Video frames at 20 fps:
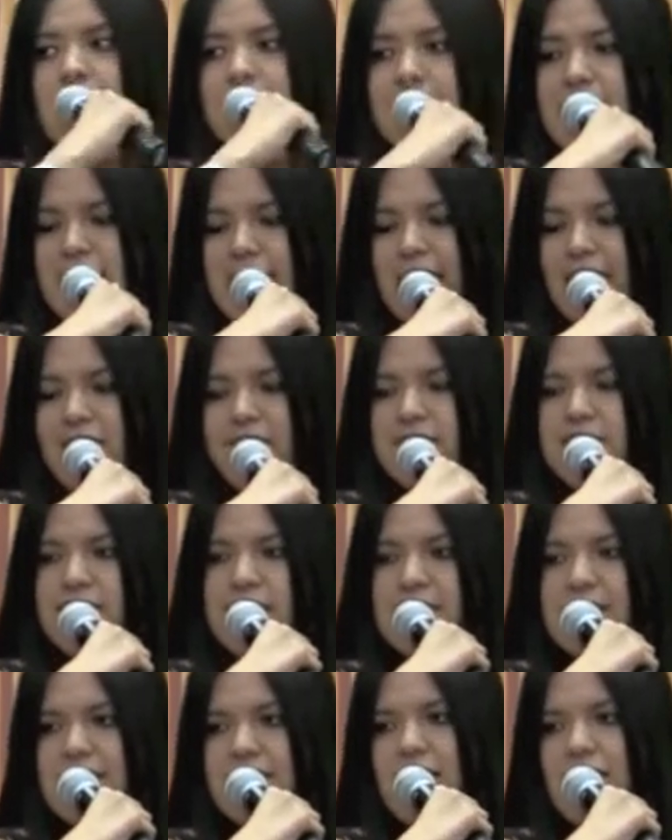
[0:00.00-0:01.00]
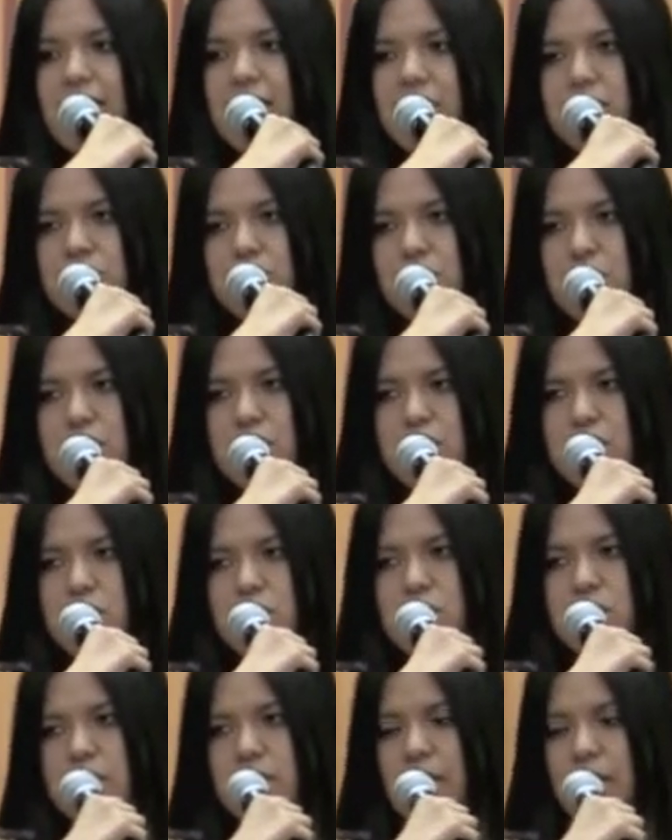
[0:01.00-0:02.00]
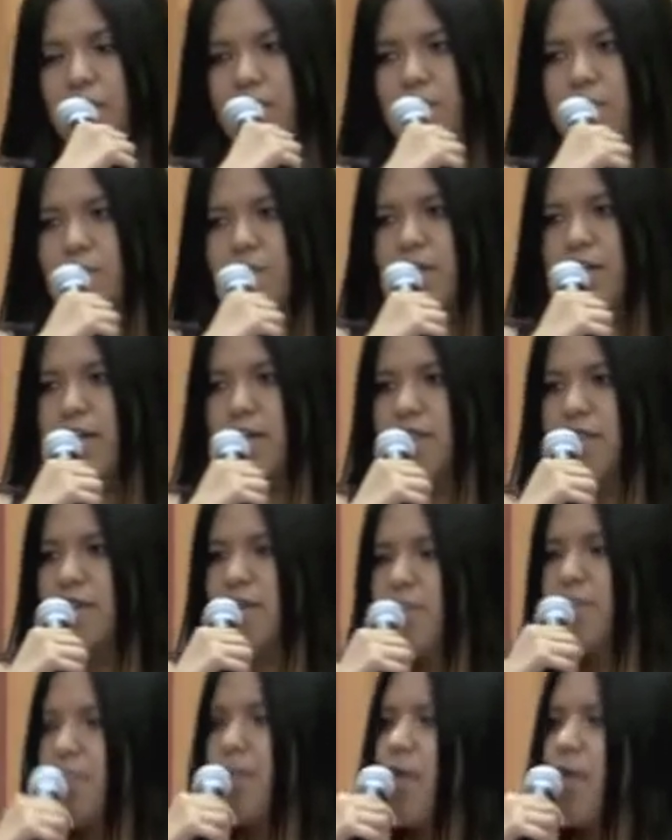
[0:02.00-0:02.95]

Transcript: they'd have this design on their shield that would protect them.